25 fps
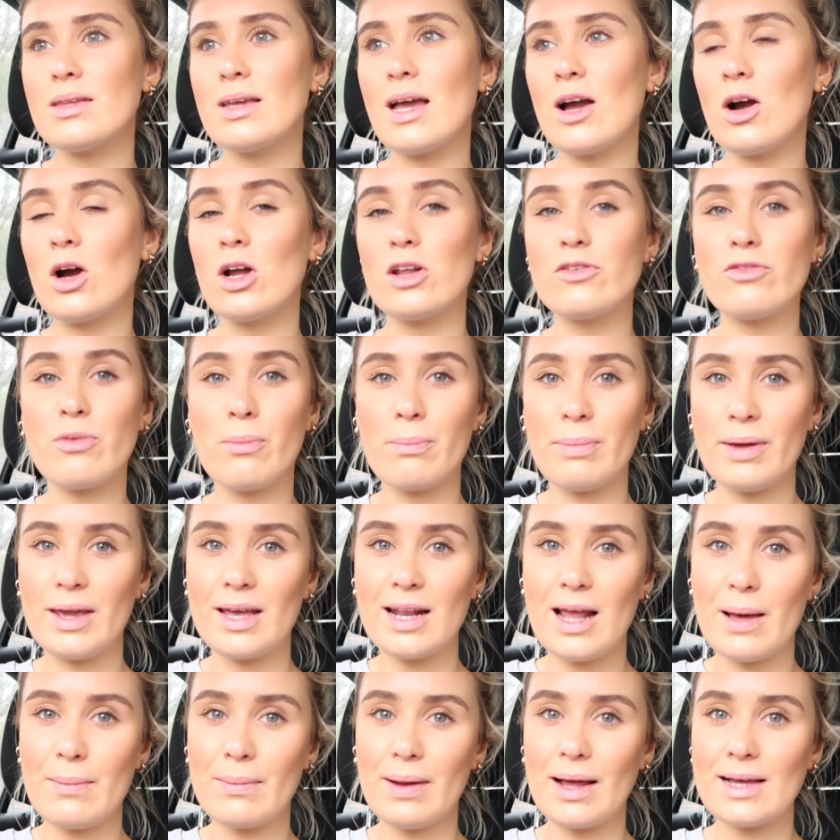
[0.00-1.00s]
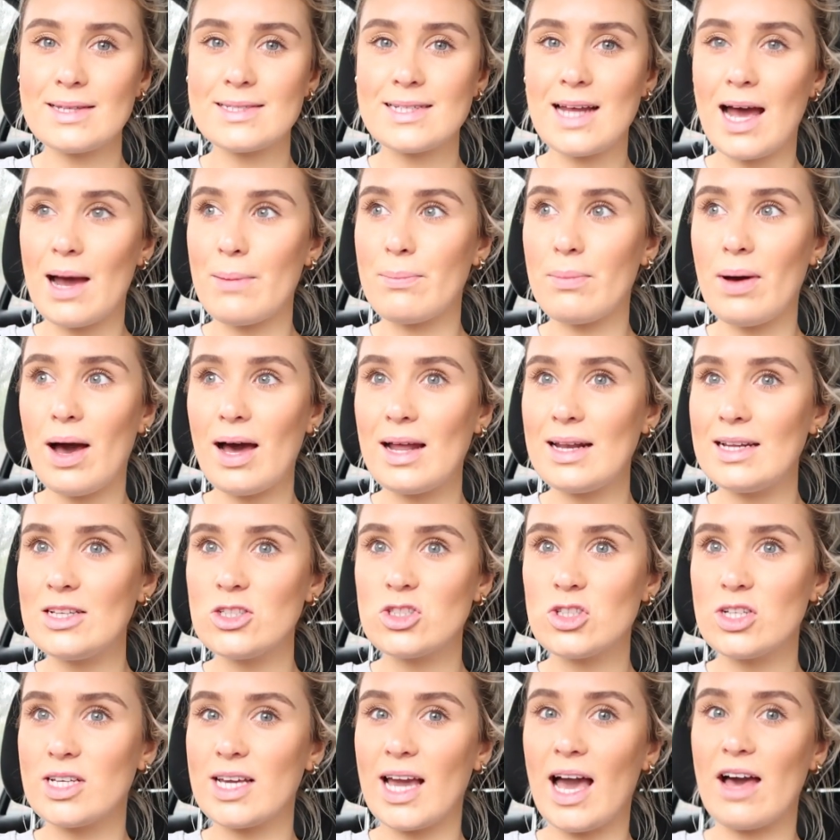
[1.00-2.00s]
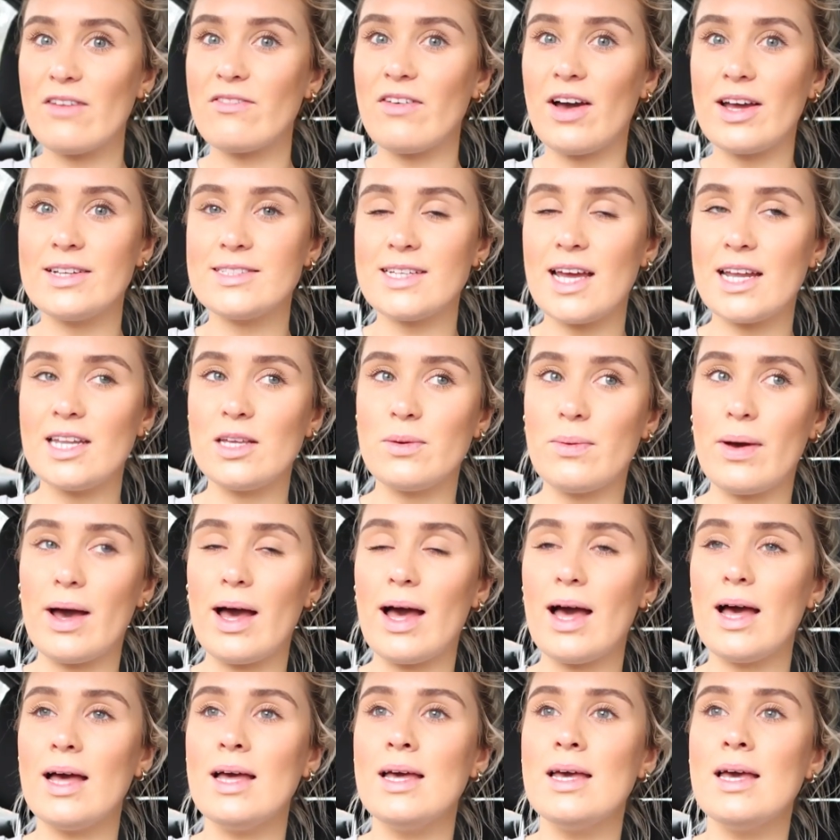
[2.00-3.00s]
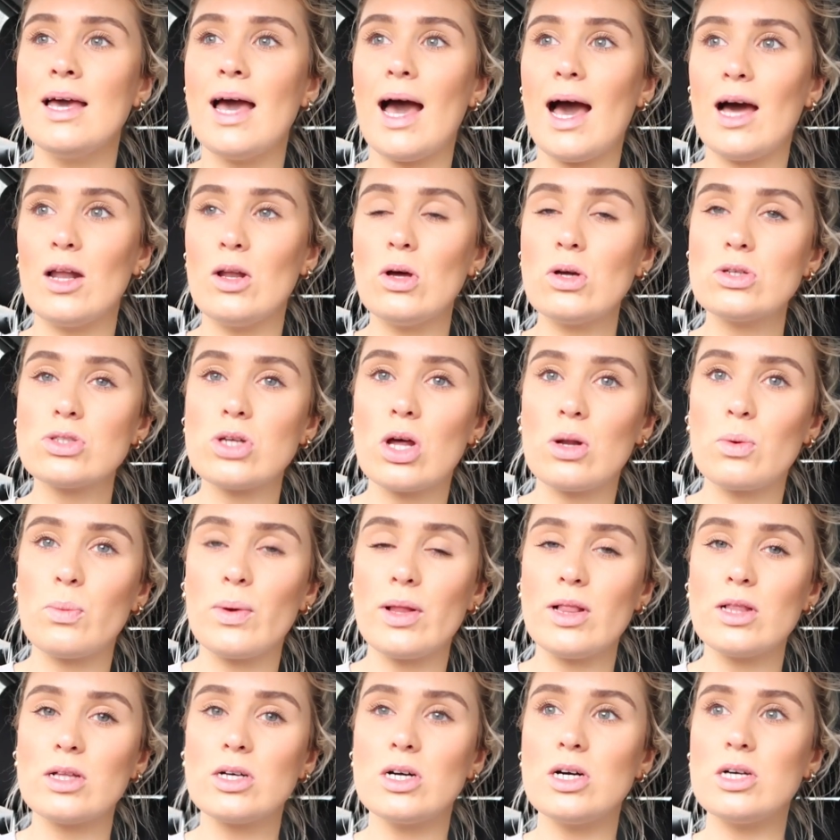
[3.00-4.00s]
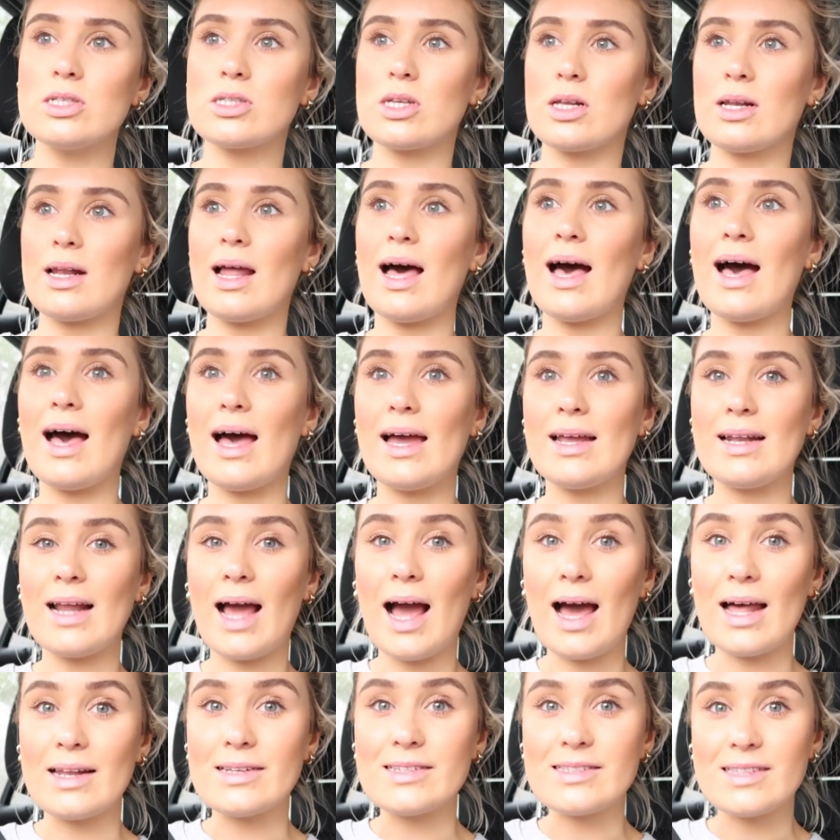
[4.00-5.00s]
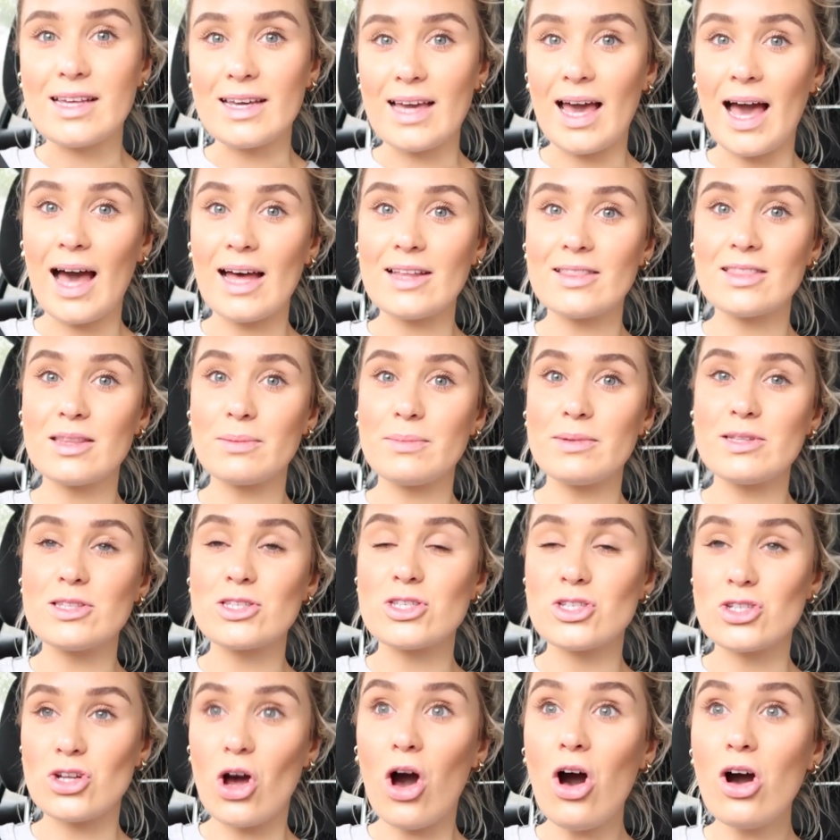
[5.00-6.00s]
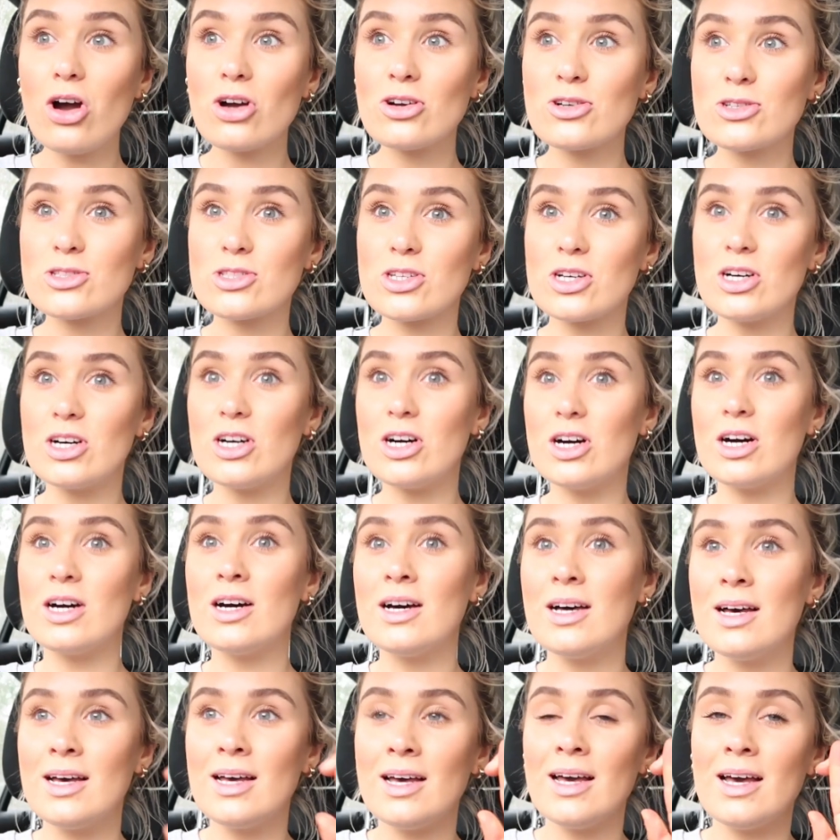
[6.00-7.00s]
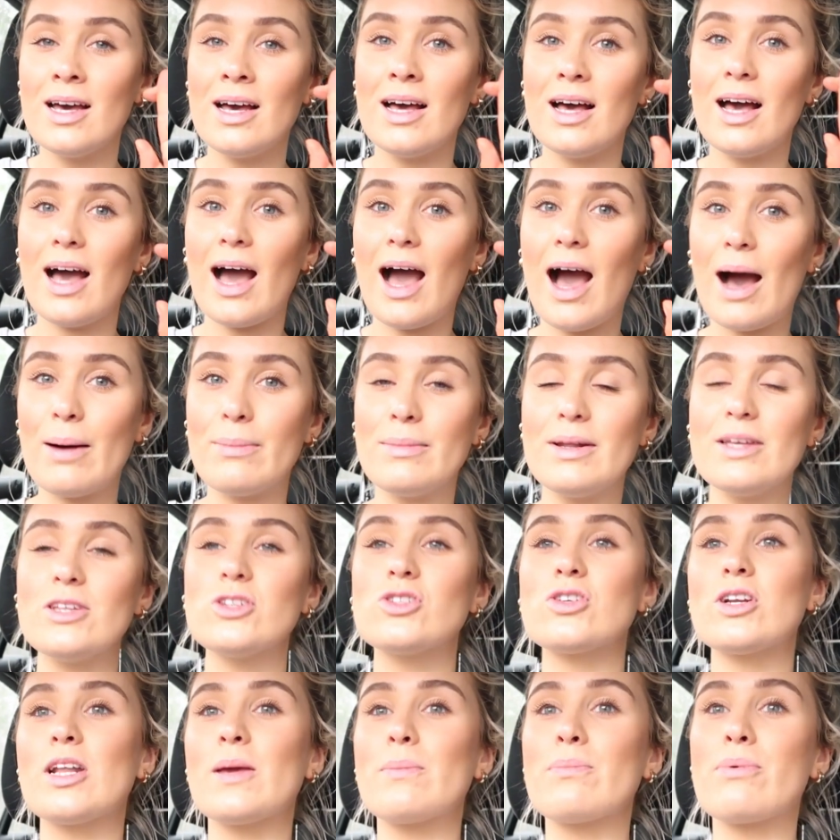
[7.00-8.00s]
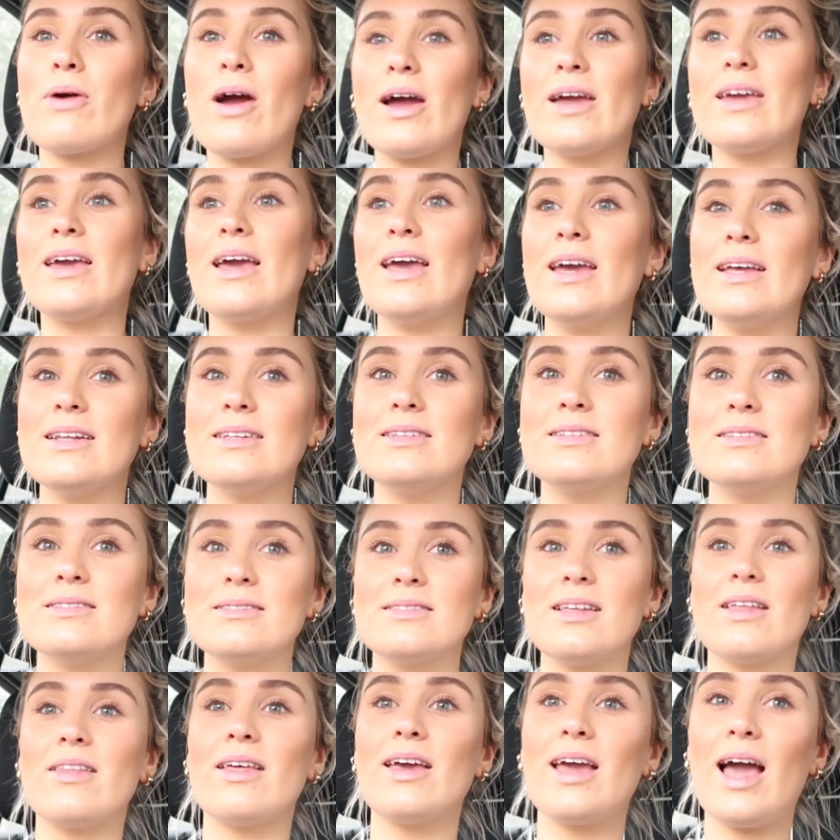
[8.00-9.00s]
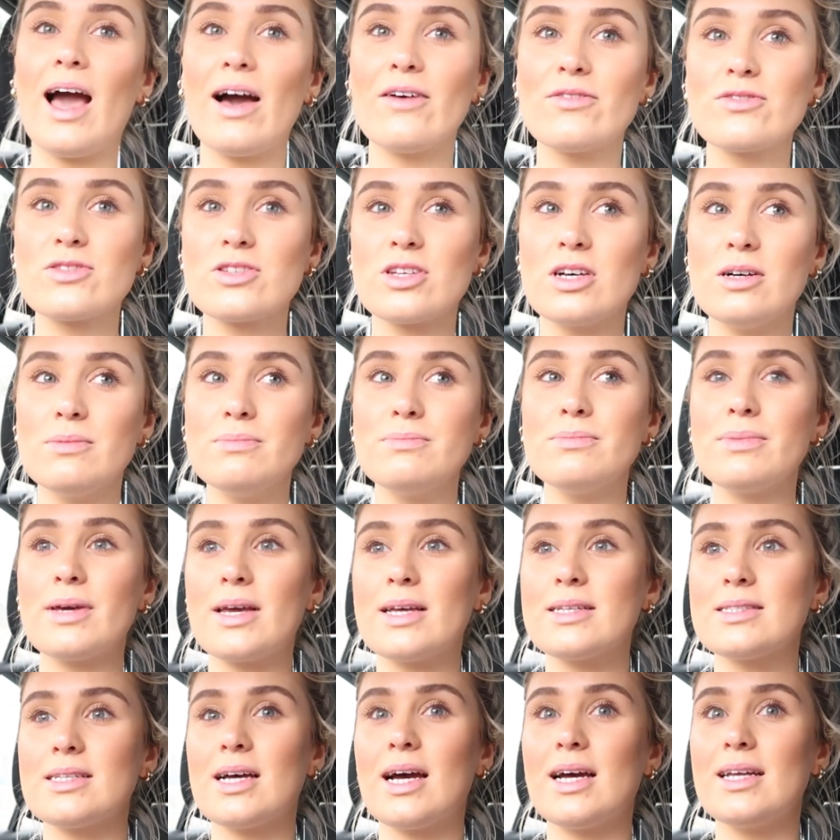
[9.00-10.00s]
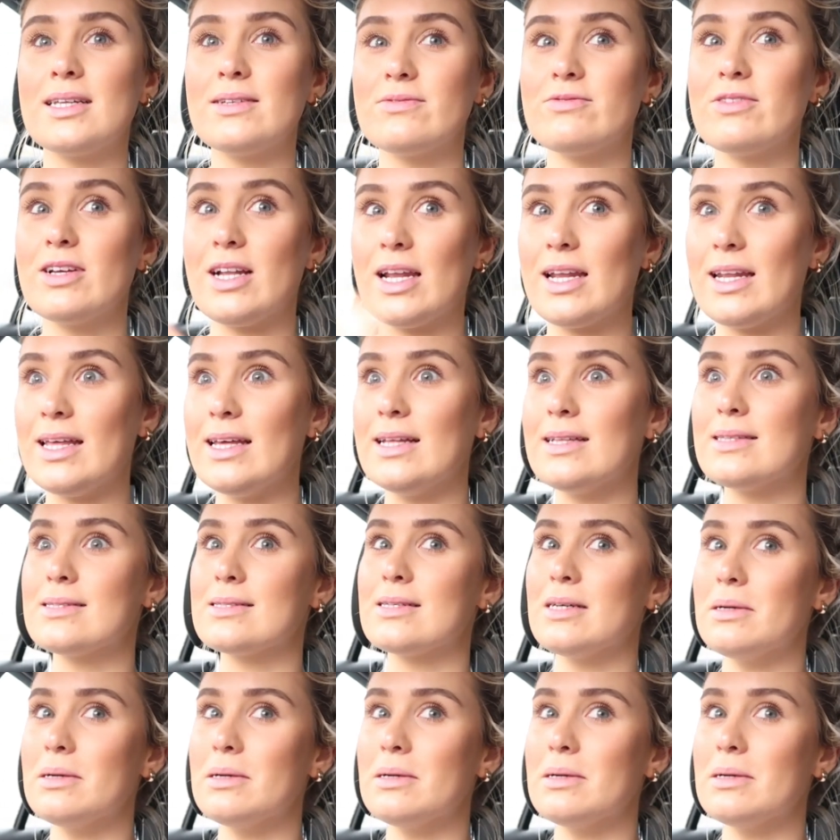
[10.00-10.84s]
I got it from B&M last time, but I literally can't find it anywhere. I looked on Wilco's online and they had them in stock, so I'm literally praying that they have some because I really need